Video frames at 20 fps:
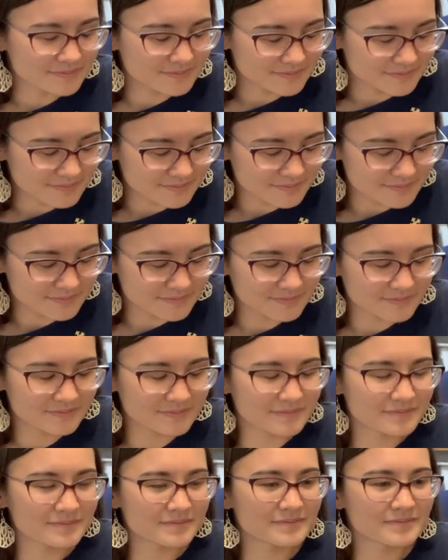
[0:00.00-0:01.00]

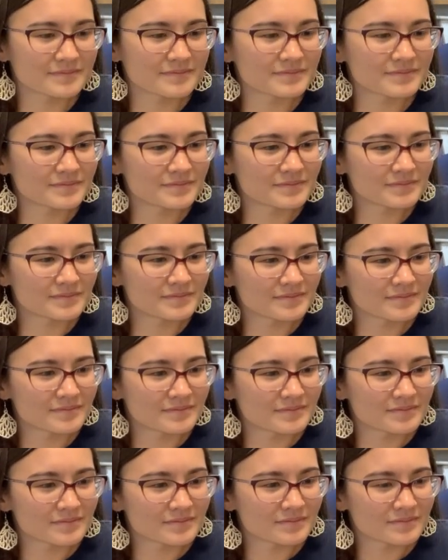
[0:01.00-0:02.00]

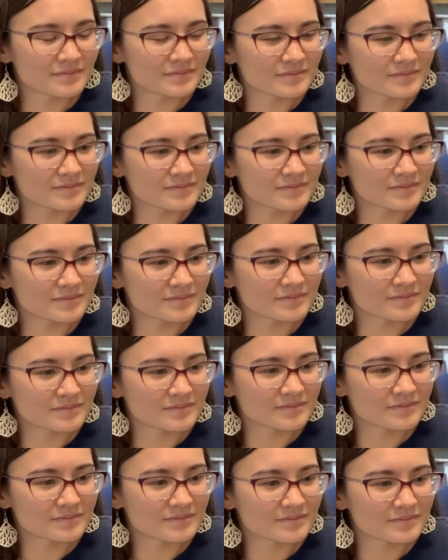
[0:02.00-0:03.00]

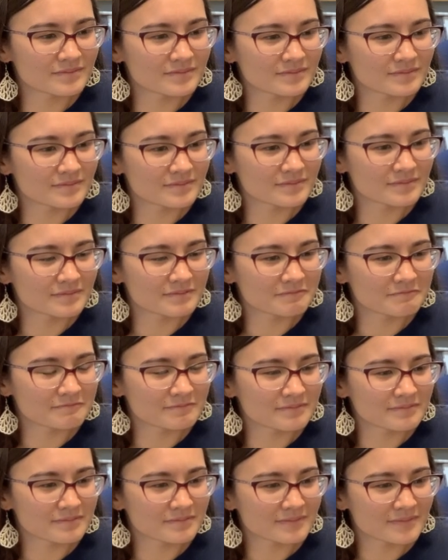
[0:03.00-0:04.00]

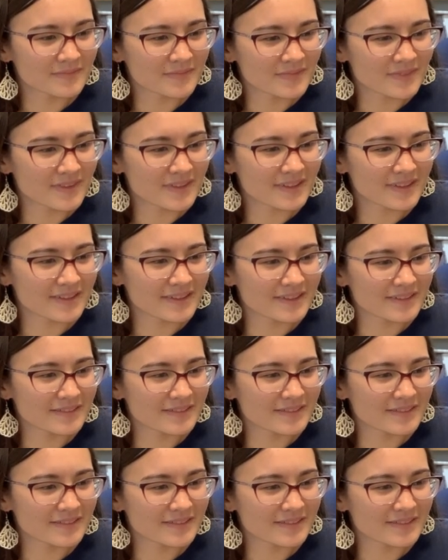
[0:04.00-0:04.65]
This person isn't speaking.